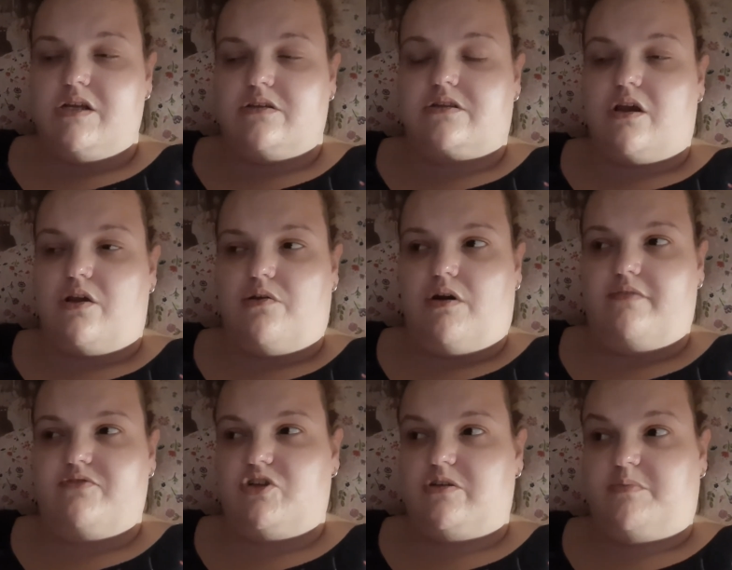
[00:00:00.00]
So
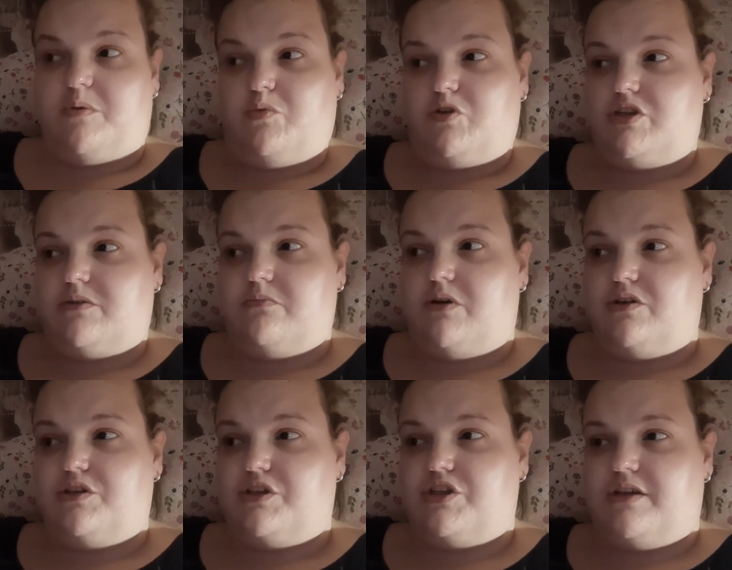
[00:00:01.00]
I've just been watching
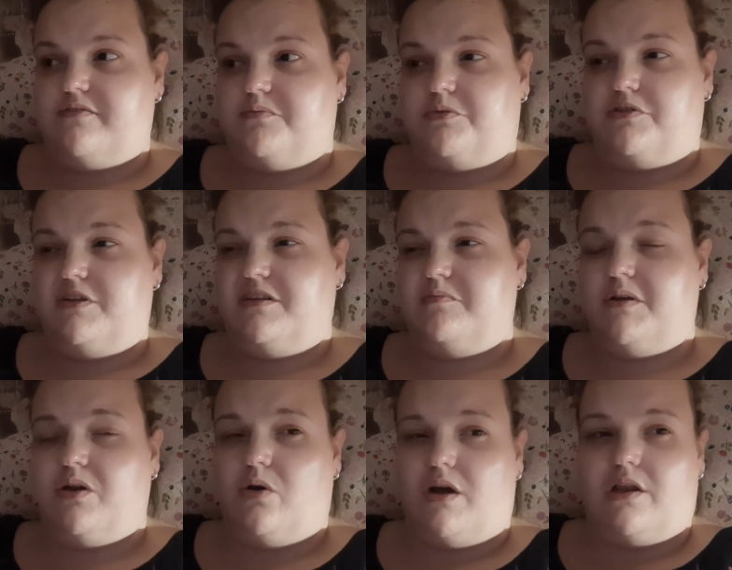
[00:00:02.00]
MasterChef, to be honest. It's been
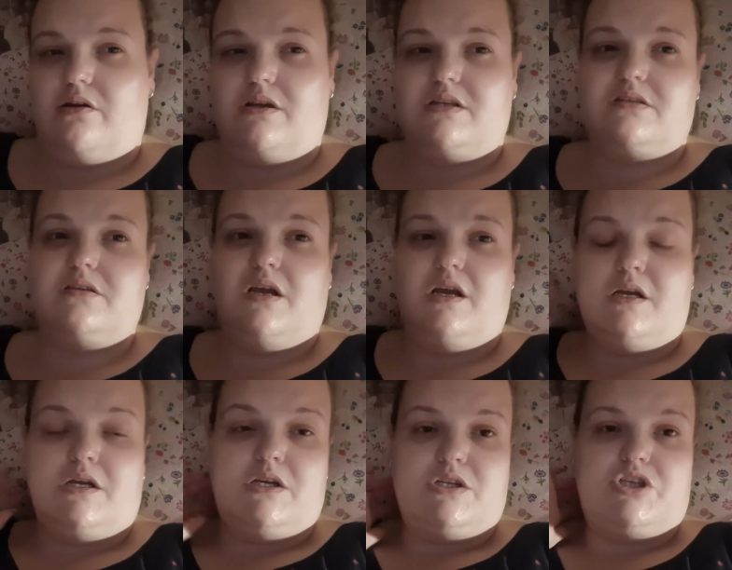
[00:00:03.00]
quite nice.
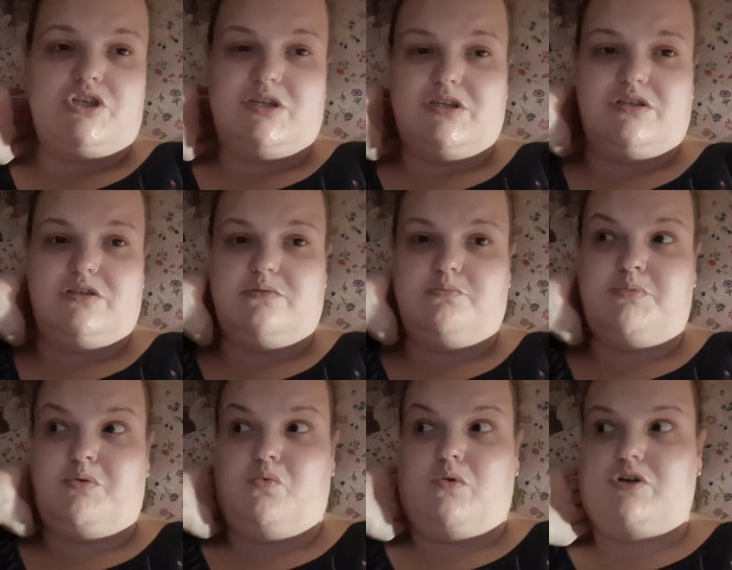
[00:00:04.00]
It's just
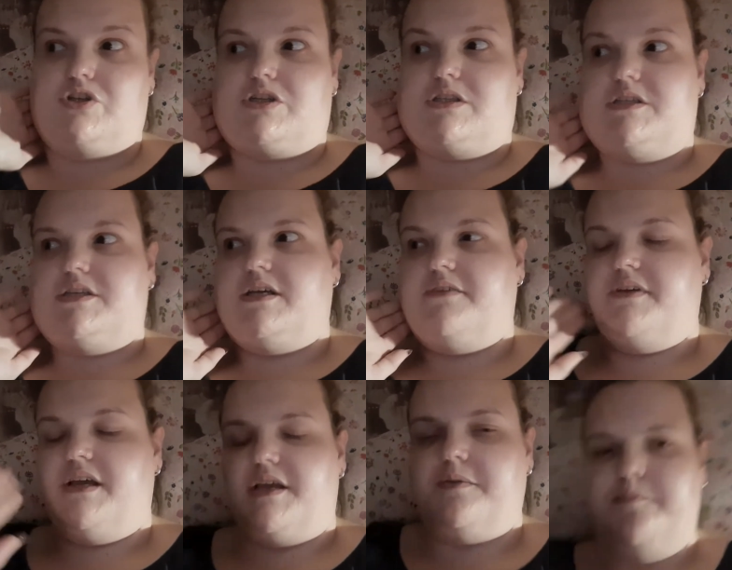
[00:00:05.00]
been watching the
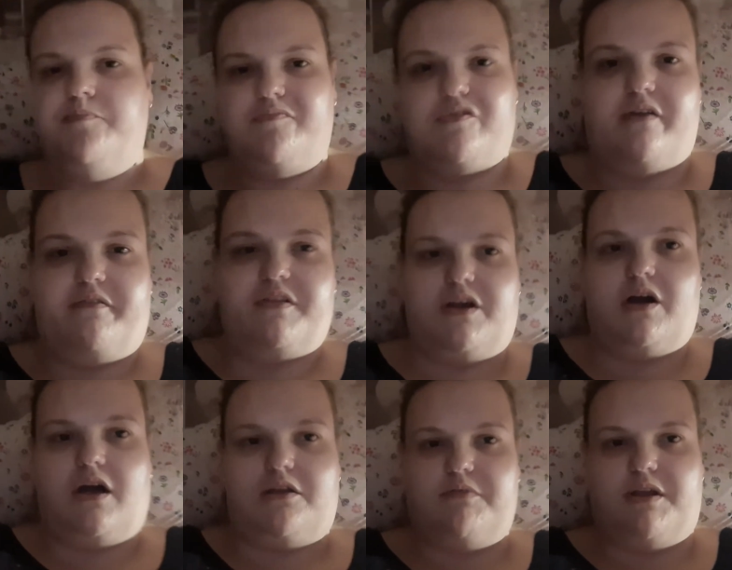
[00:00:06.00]
TV rather than
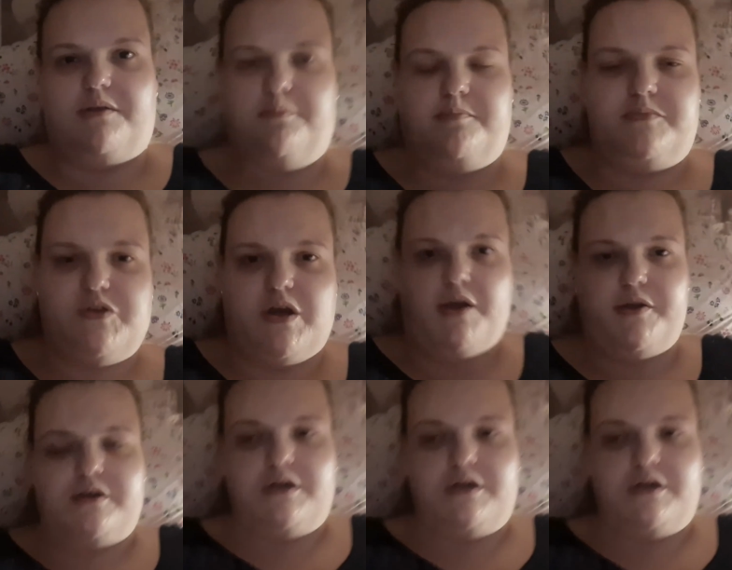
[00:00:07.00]
colouring. So,